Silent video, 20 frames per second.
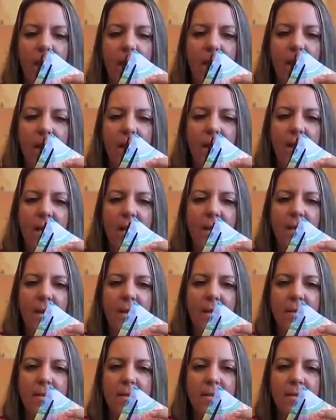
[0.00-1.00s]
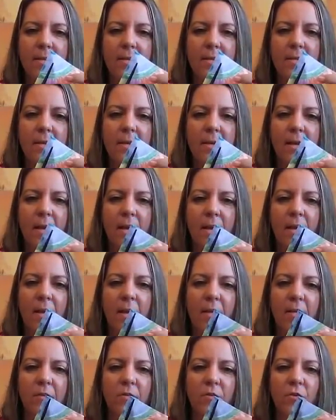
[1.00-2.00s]
and
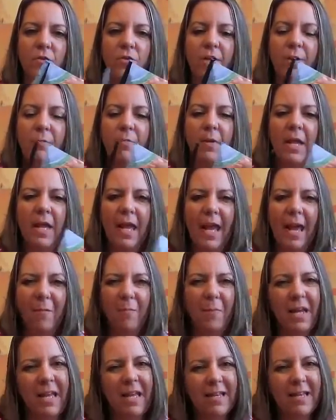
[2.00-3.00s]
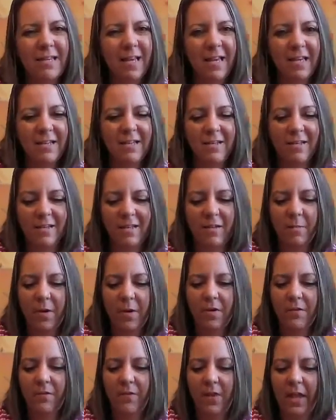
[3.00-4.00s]
a strip. How many antennas does a
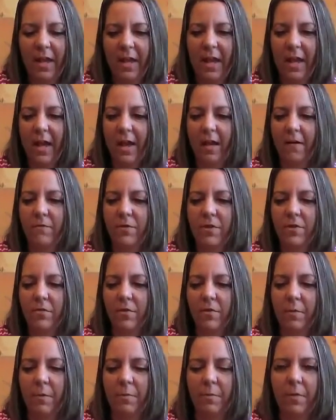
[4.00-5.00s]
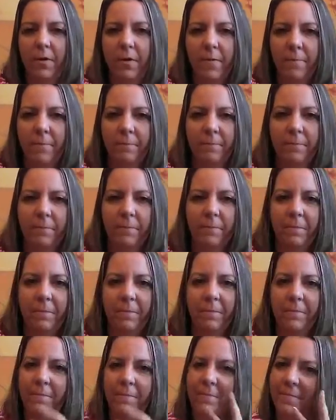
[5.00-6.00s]
butterfly have? Do you remember?
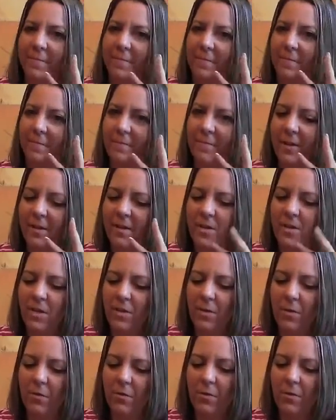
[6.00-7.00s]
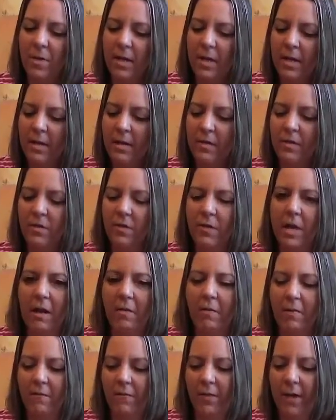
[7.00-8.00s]
2. So
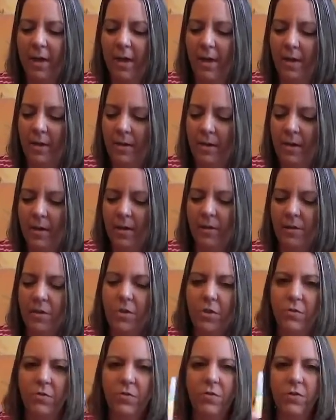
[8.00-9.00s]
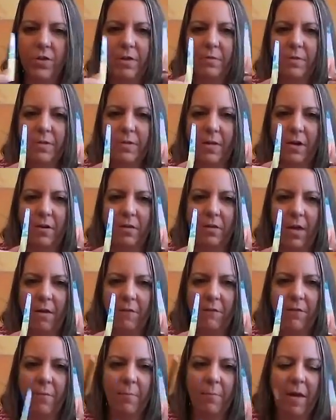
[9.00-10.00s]
now I've cut 2 strips that are
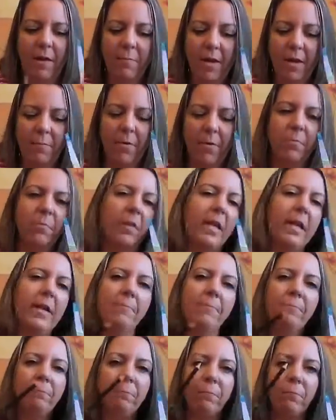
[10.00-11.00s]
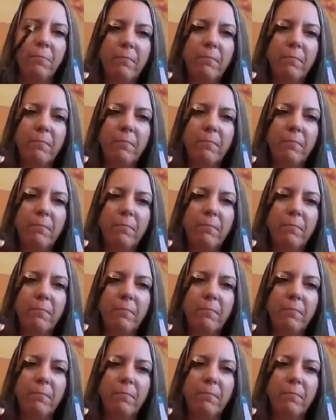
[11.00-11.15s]
left from my paper plate,